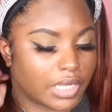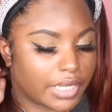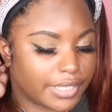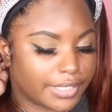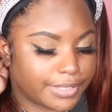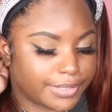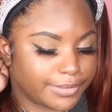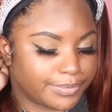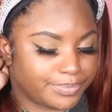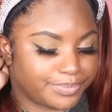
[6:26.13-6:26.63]

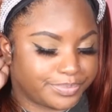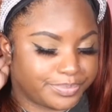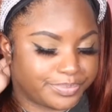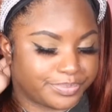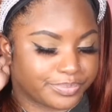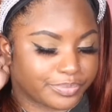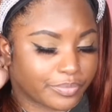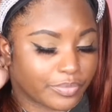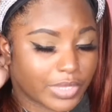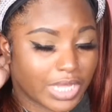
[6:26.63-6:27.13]

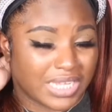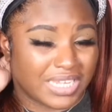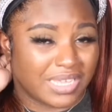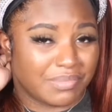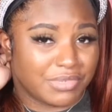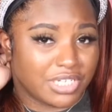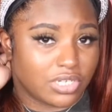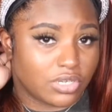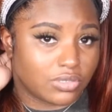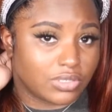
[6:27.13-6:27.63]
Let
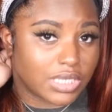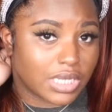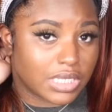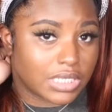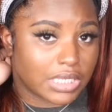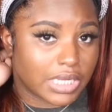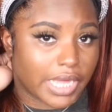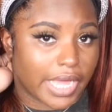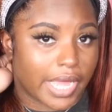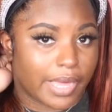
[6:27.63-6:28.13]
me know down
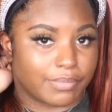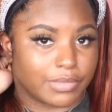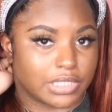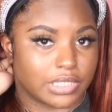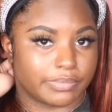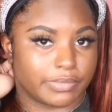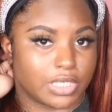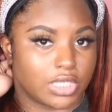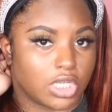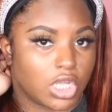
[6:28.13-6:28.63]
in the comments
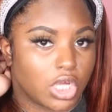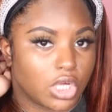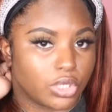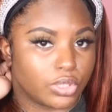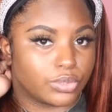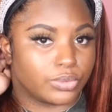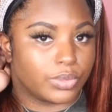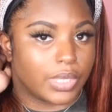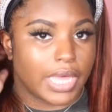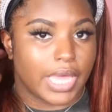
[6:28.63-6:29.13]

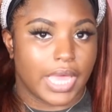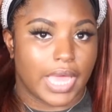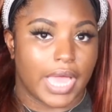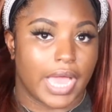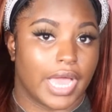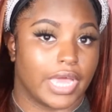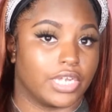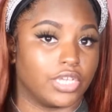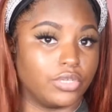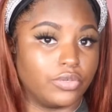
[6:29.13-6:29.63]
below,
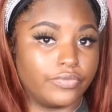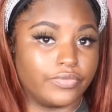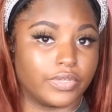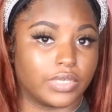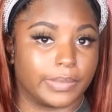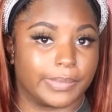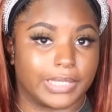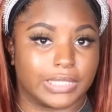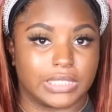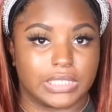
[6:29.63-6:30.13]
how do you feel
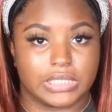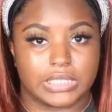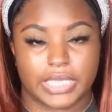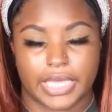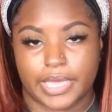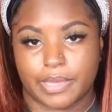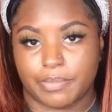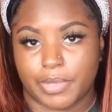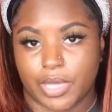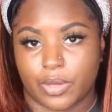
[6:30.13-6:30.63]
about these
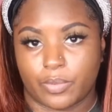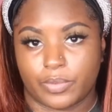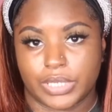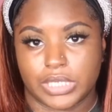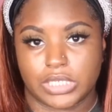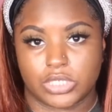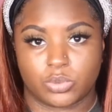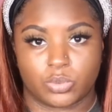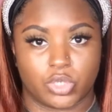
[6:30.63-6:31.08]
headband wigs?